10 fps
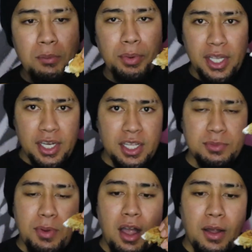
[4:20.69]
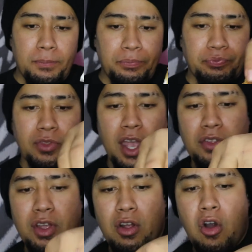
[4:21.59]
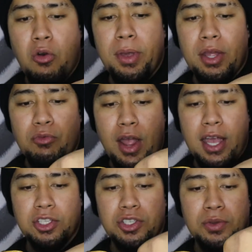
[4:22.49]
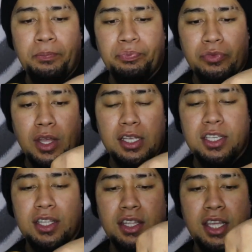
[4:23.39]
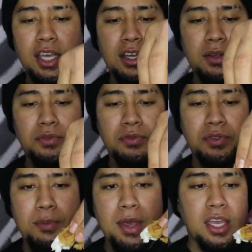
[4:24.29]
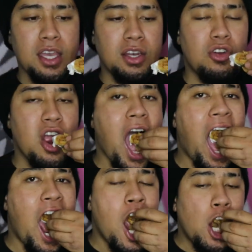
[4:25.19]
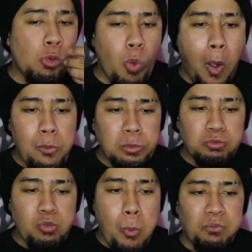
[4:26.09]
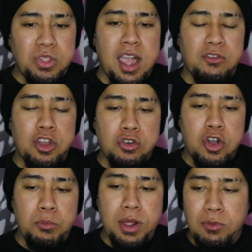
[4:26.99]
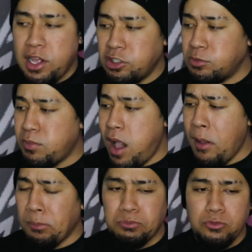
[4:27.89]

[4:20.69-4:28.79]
But it is bomb. And their homemade ranch, they say that they uh, they make it indoor. They have their own homemade ranch, it's bomb.